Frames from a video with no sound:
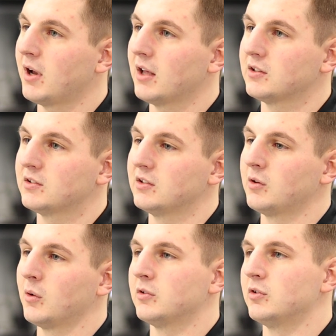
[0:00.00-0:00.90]
process is
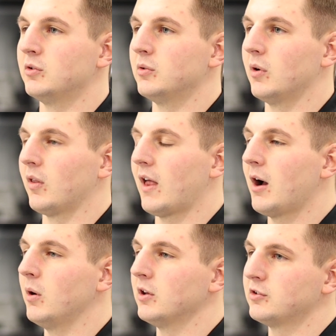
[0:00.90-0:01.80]
going to
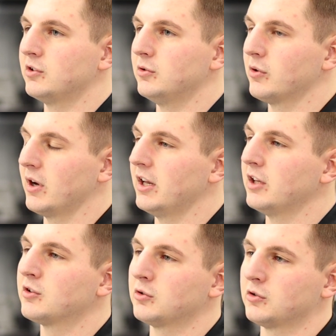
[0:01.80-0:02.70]
allow us to create
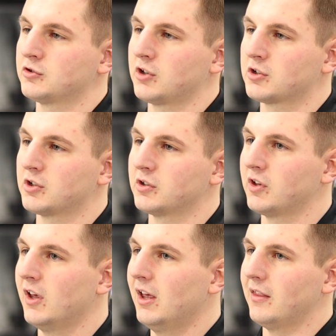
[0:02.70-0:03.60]
internal structures